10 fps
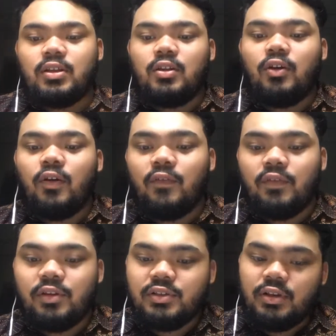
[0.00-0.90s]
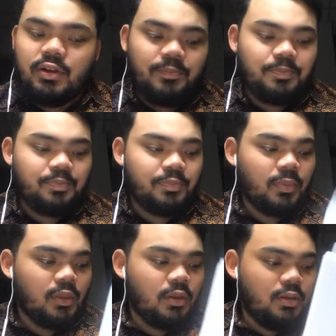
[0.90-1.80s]
the law of inertia.
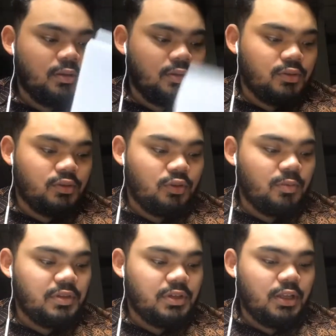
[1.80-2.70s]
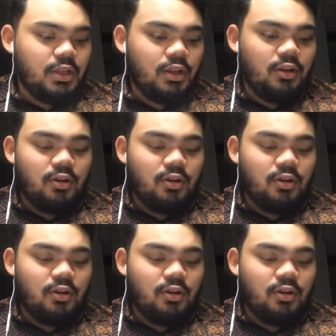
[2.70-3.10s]
So basically,